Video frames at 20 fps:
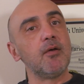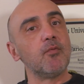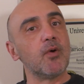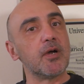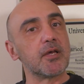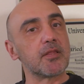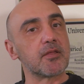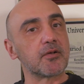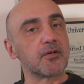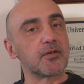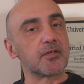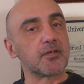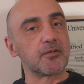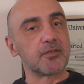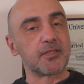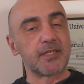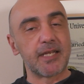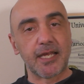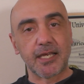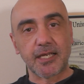whether
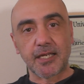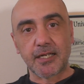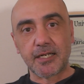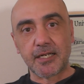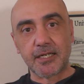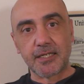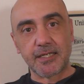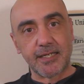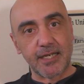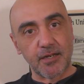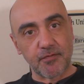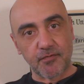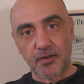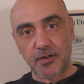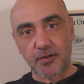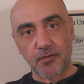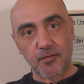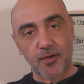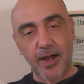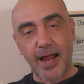they're taken in
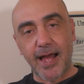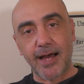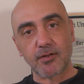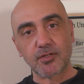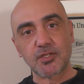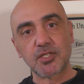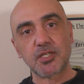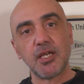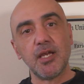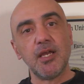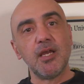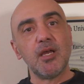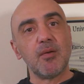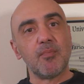different routes.